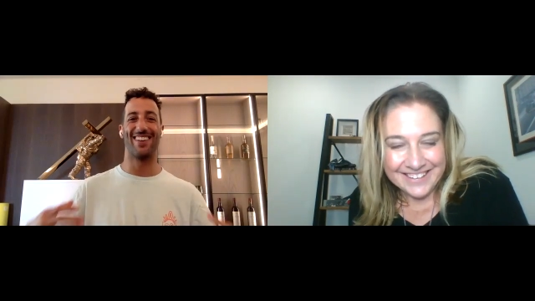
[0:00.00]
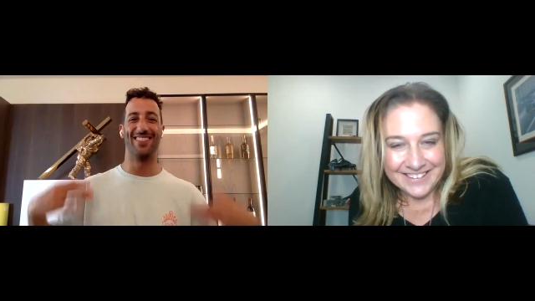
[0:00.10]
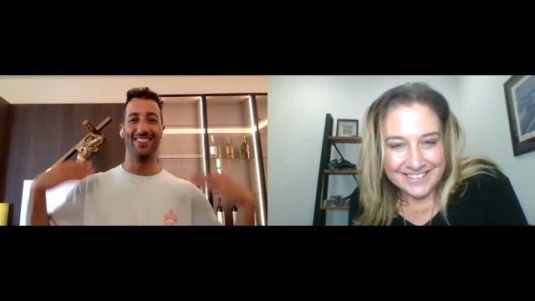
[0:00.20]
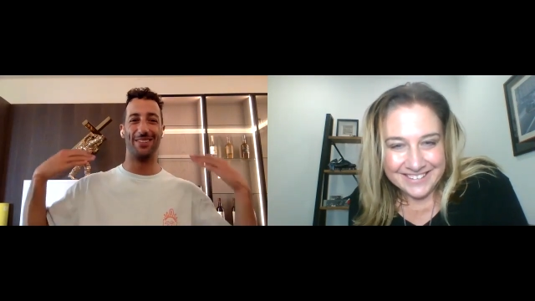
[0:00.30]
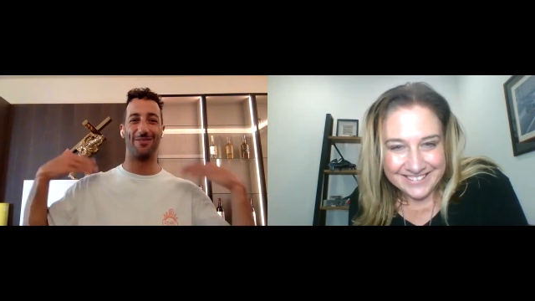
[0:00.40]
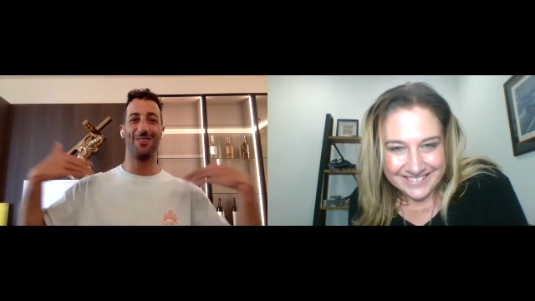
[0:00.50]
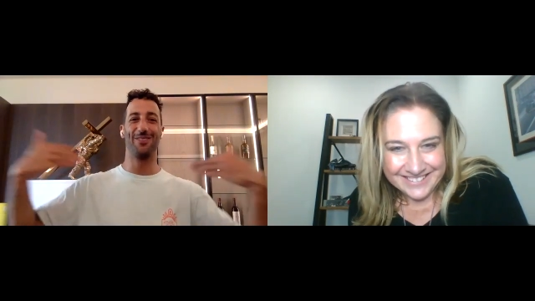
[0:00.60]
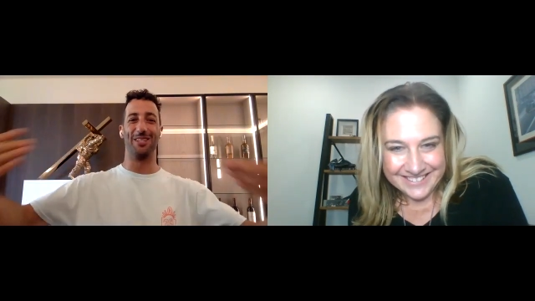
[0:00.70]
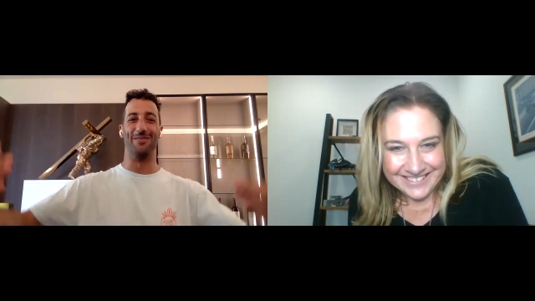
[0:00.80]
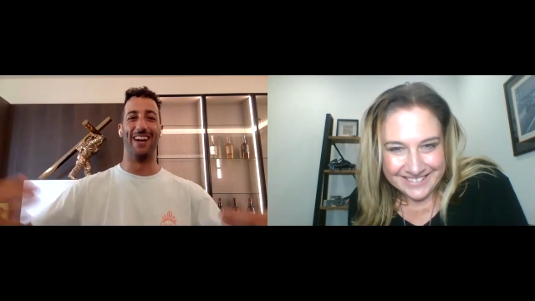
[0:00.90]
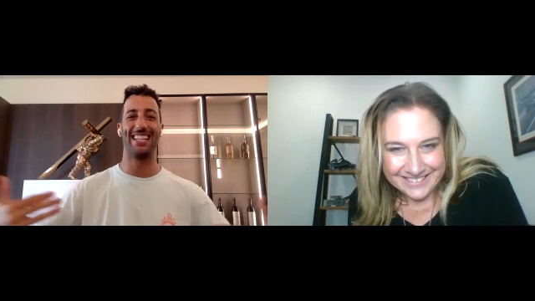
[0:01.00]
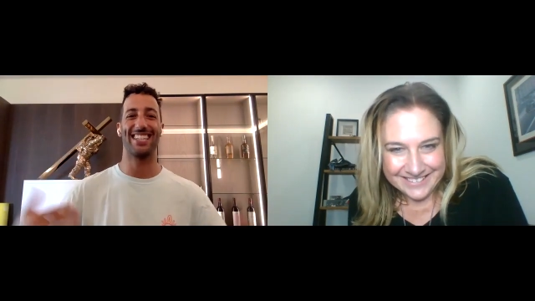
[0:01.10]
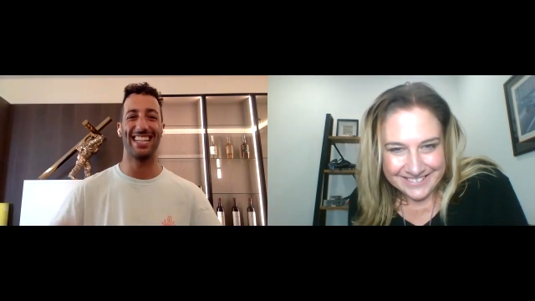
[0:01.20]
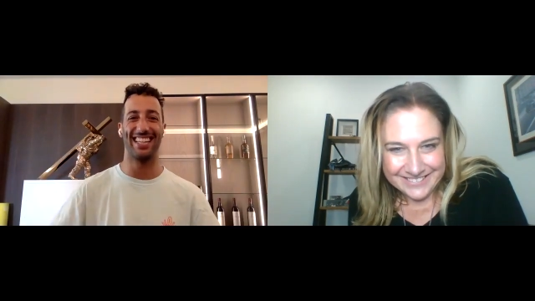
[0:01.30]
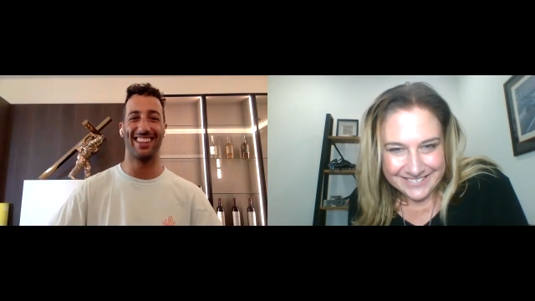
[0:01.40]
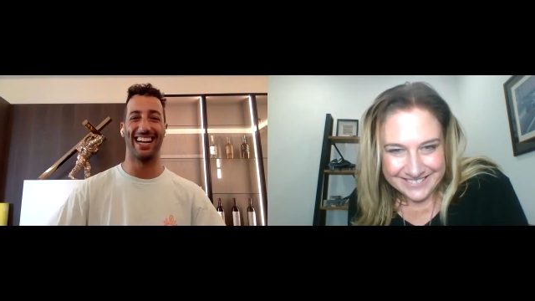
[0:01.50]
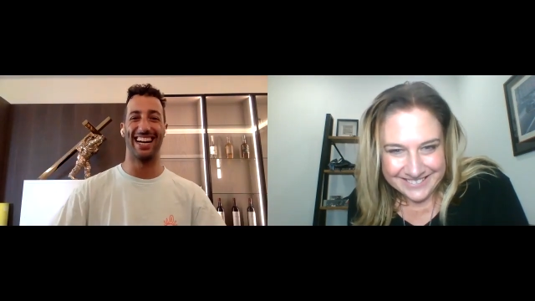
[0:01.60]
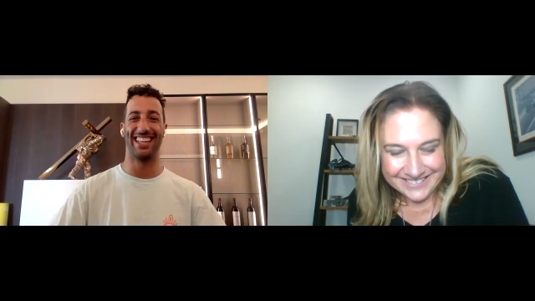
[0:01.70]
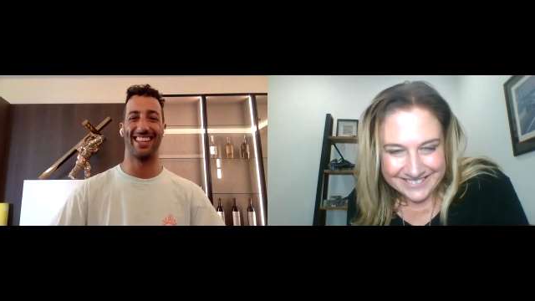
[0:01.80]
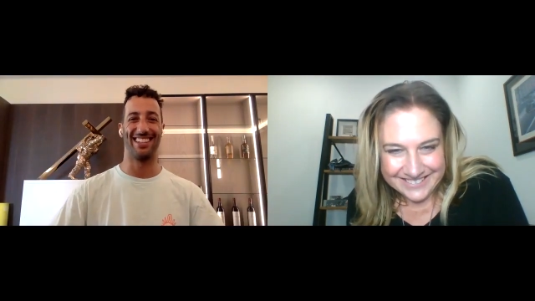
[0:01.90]
Speaker 1: I've never viewed them as anything
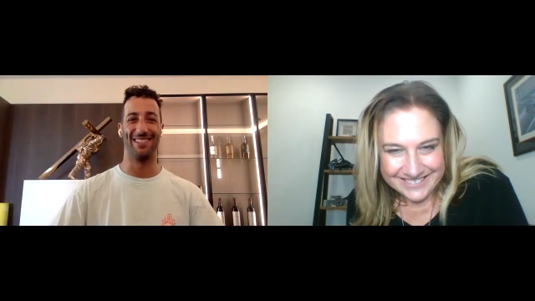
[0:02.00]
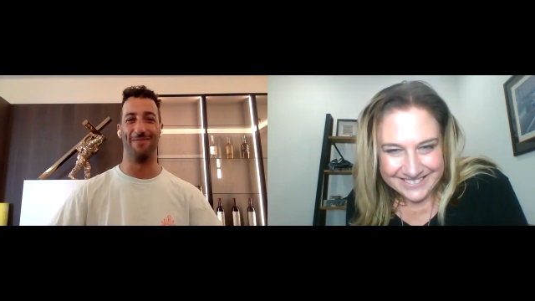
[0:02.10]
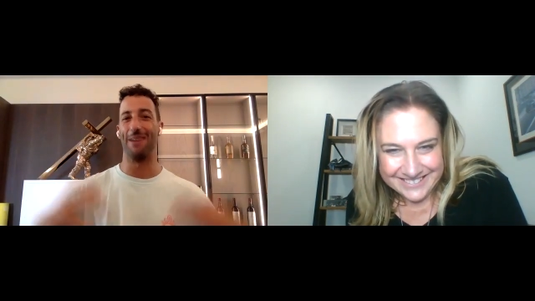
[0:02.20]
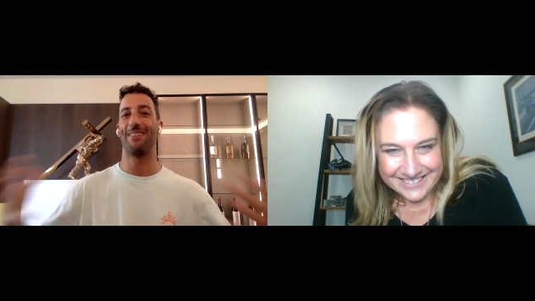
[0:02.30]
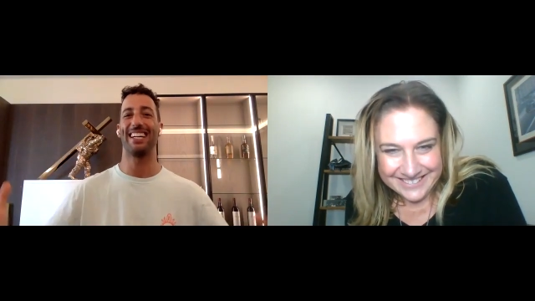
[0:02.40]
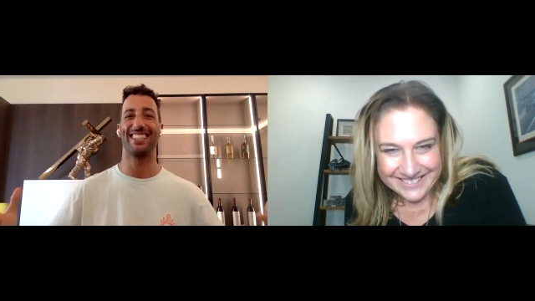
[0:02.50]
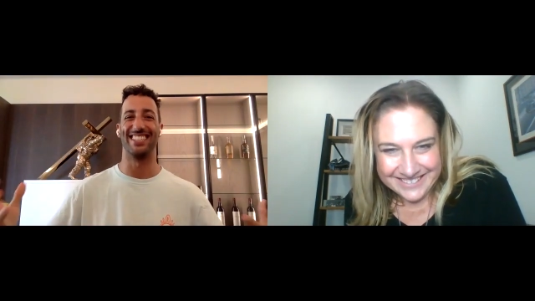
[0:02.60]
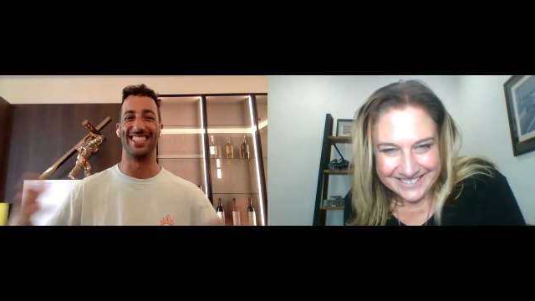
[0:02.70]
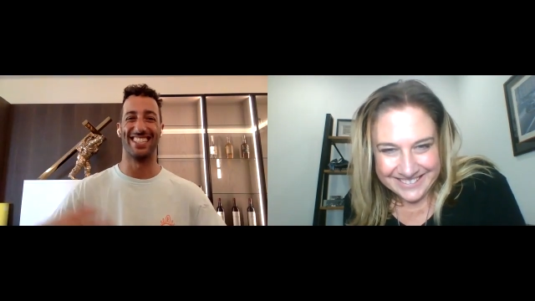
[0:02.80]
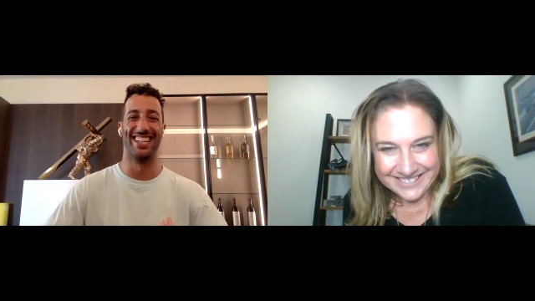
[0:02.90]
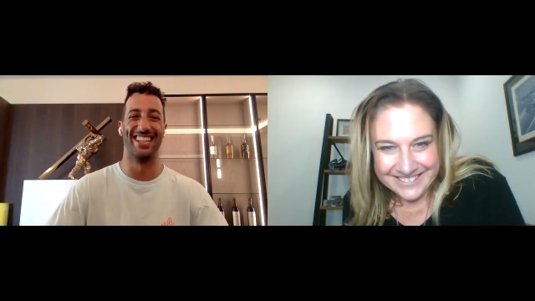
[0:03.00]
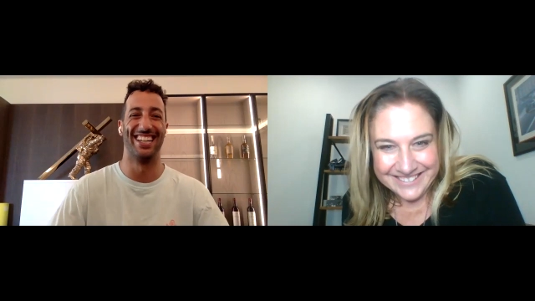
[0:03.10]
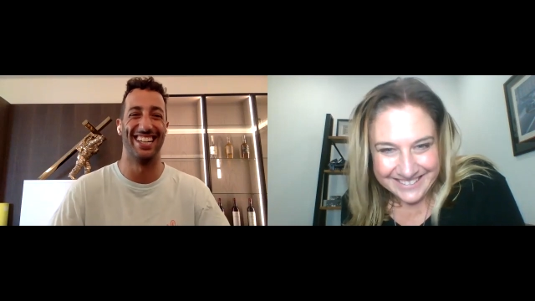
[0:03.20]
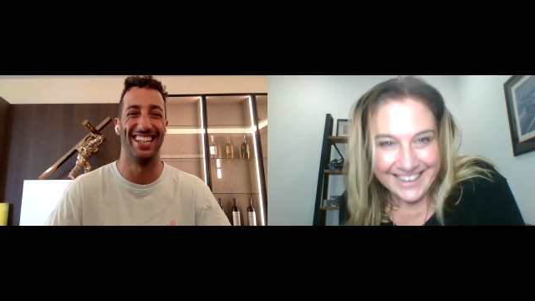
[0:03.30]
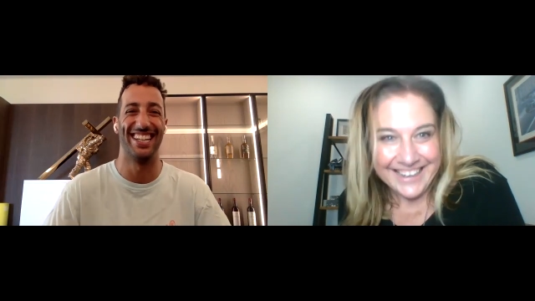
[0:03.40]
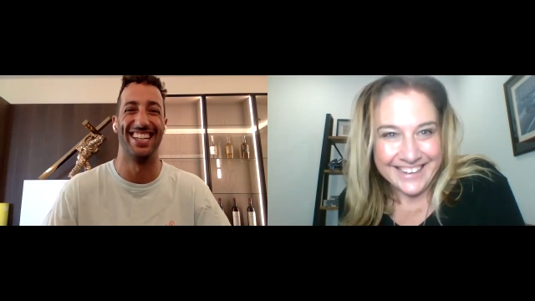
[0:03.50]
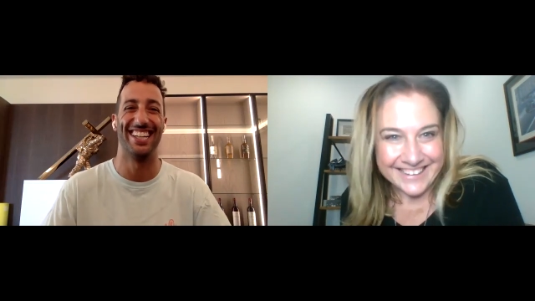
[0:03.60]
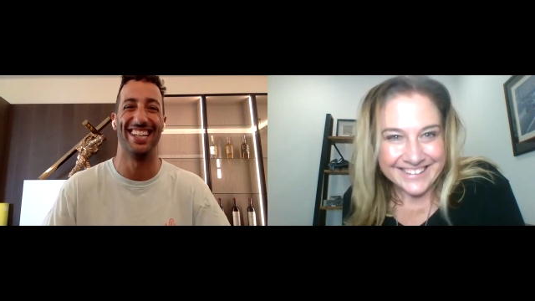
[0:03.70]
other than my parents. Yeah.